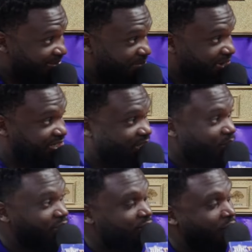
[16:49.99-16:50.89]
Bro, she
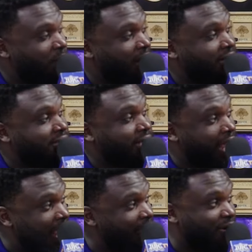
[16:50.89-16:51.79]
was on my
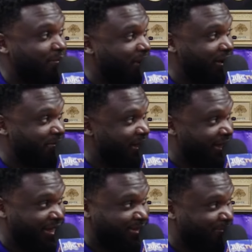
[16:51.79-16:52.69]
tail about them
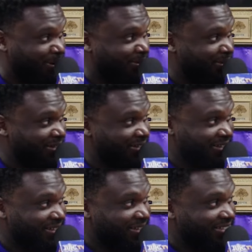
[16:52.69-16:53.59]
eggs, bro.
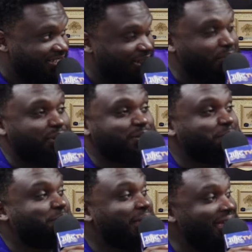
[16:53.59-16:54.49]
She was
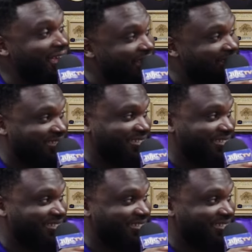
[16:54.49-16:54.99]
pissed.